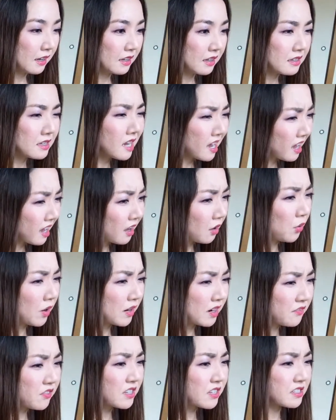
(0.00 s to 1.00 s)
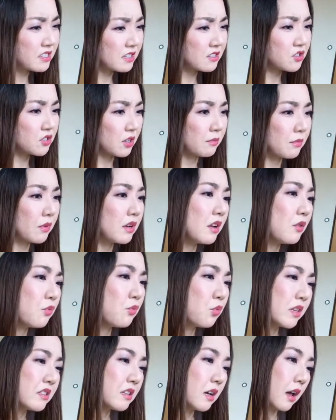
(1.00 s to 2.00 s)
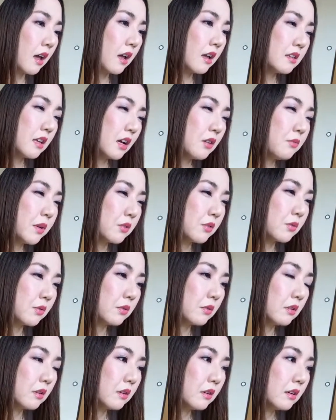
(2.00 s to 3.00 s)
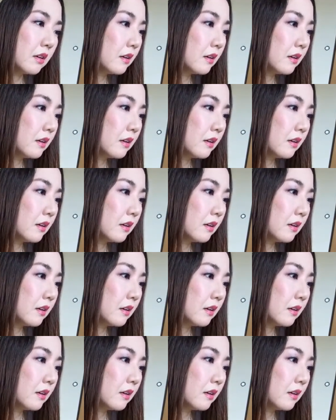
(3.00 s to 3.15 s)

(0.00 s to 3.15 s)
yeah, I want to visit Germany one day. That'll be cool.